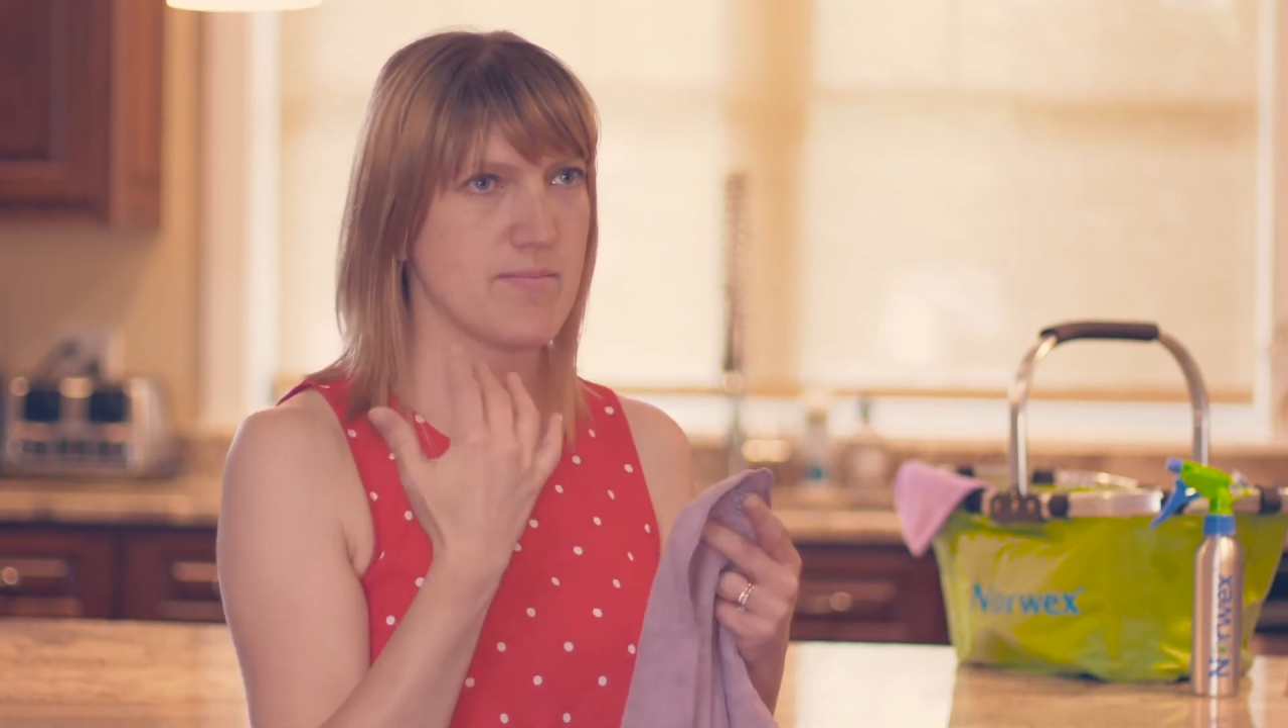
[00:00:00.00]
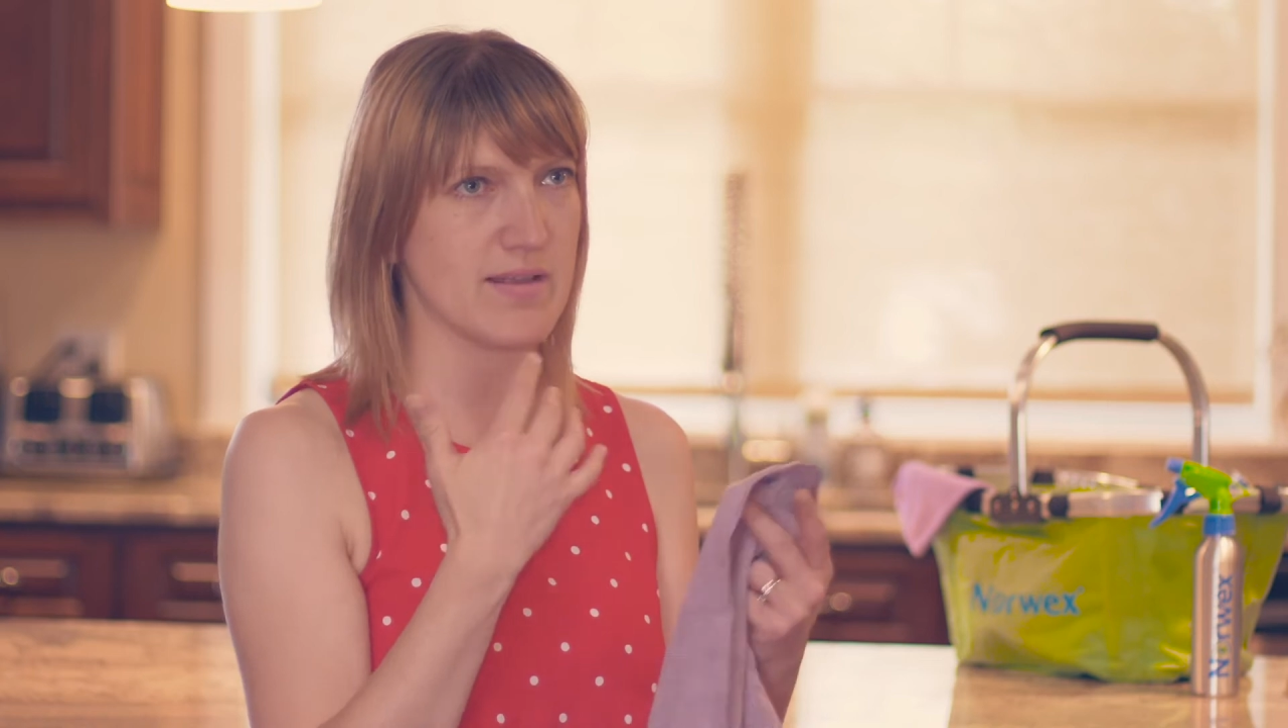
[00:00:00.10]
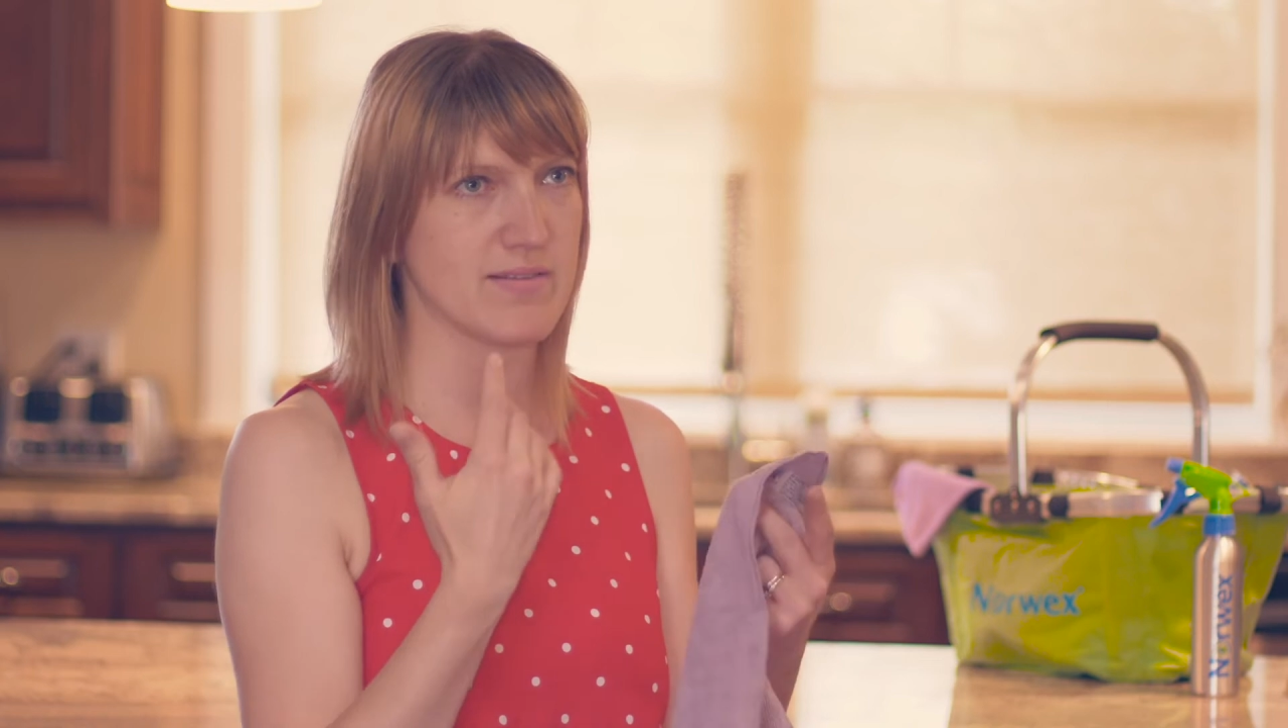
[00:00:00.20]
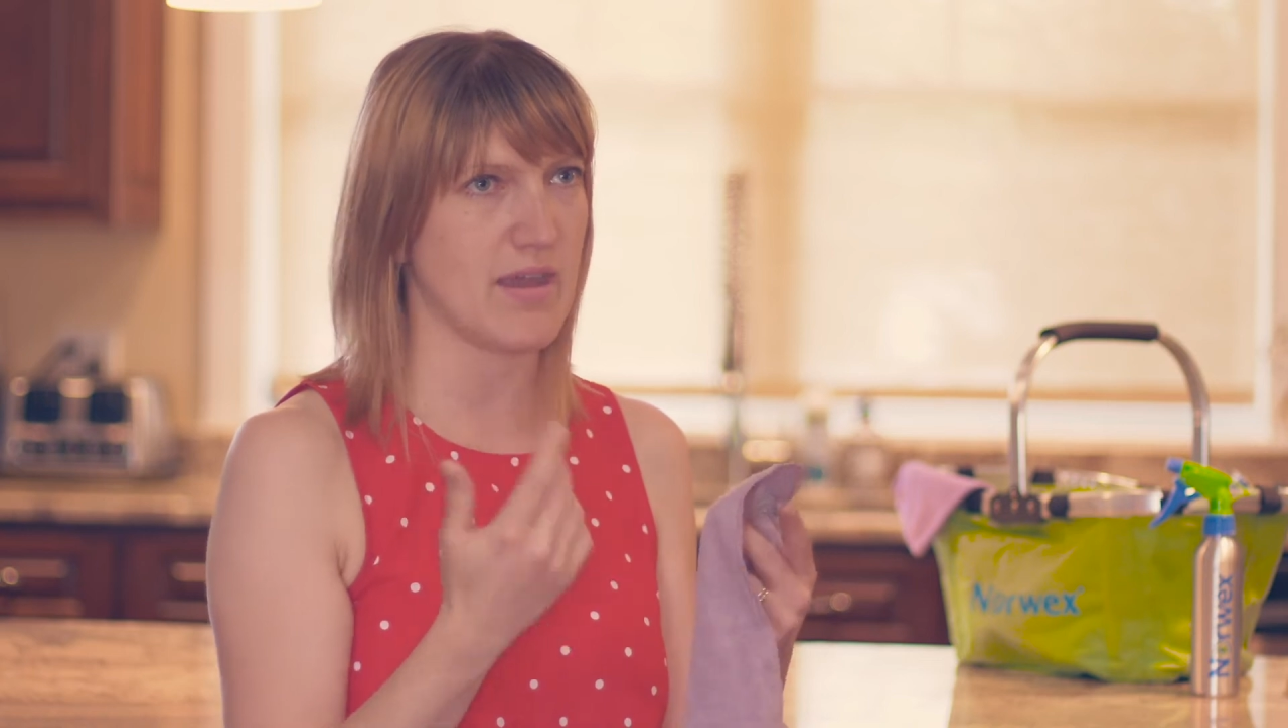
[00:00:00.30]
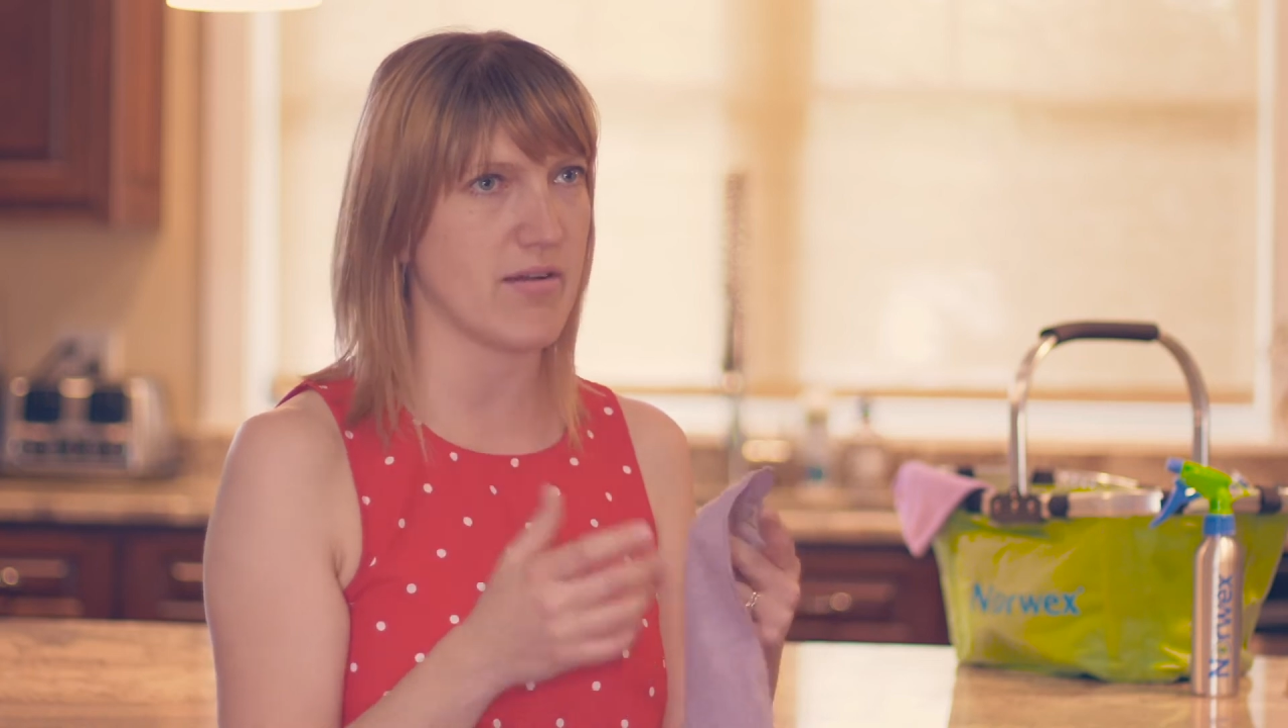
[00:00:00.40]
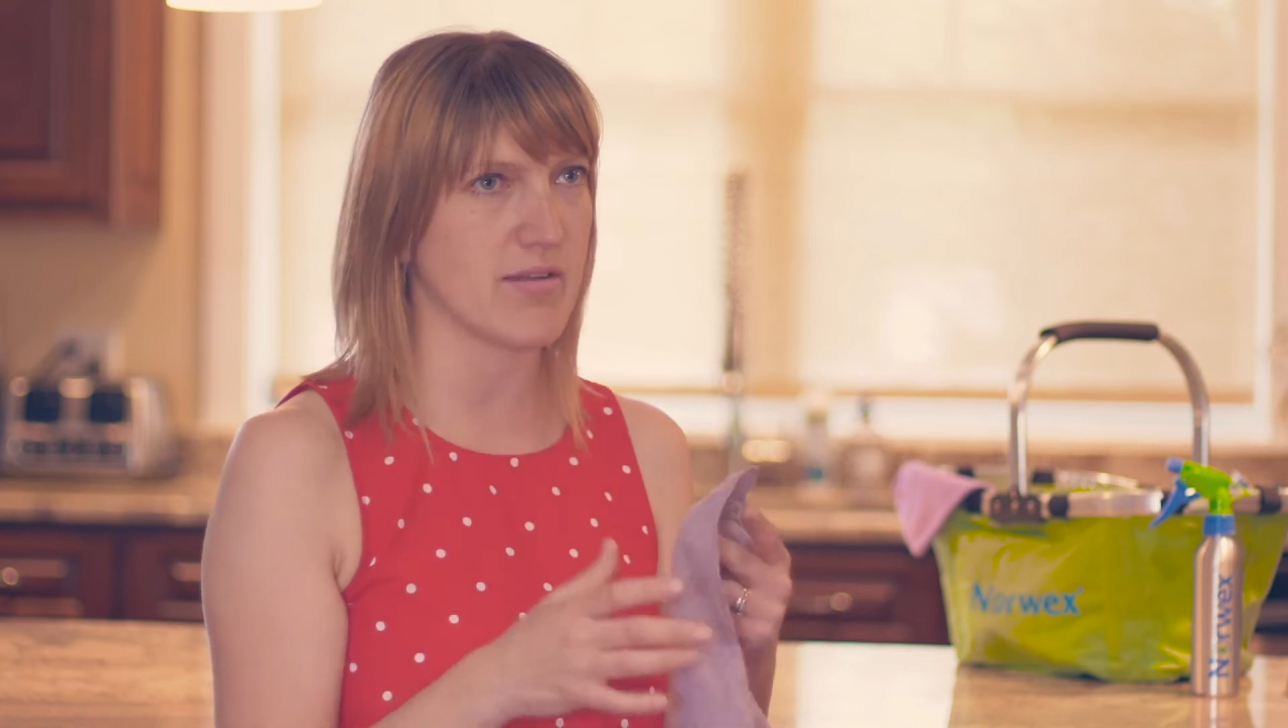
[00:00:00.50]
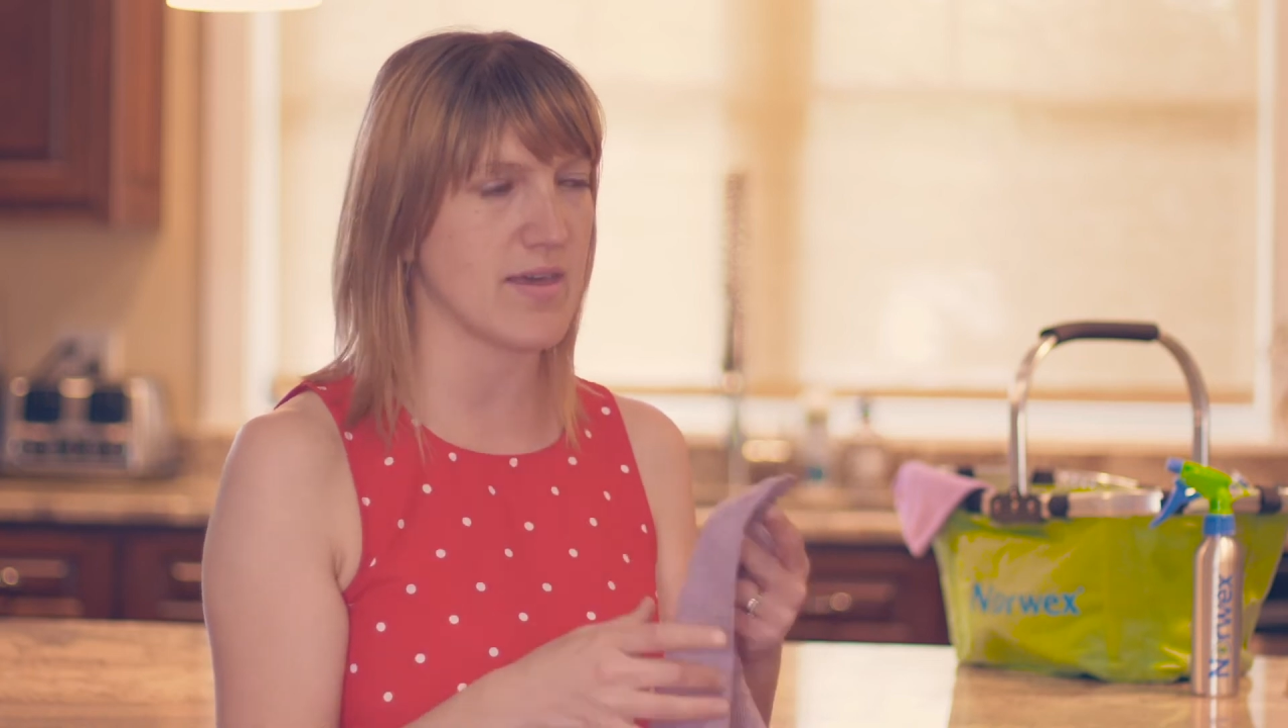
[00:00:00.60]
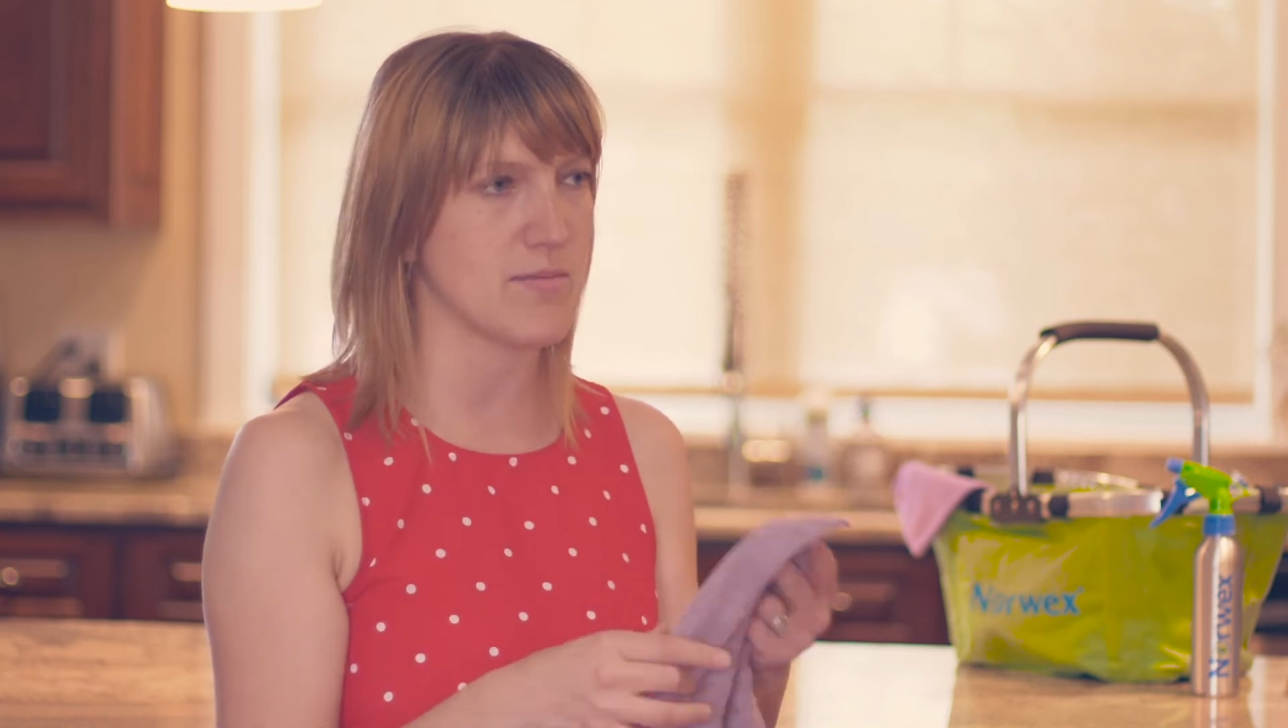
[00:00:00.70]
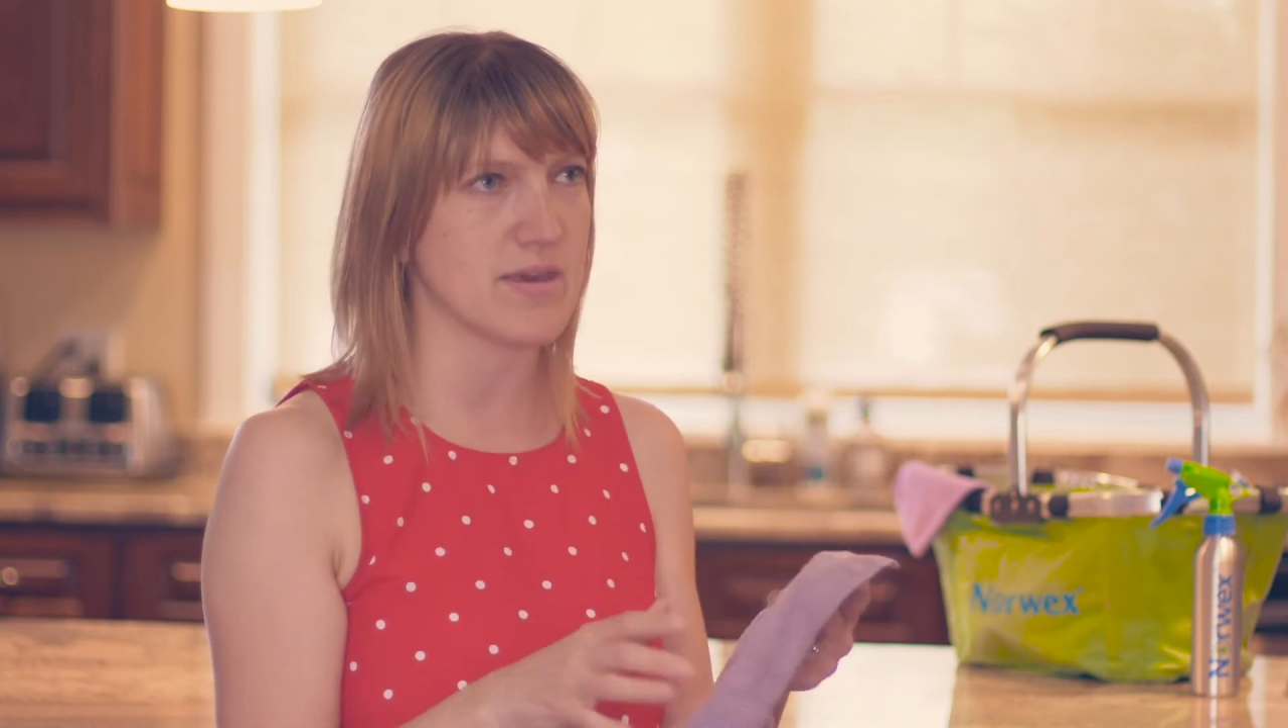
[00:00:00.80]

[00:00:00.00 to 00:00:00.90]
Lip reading: mascara thing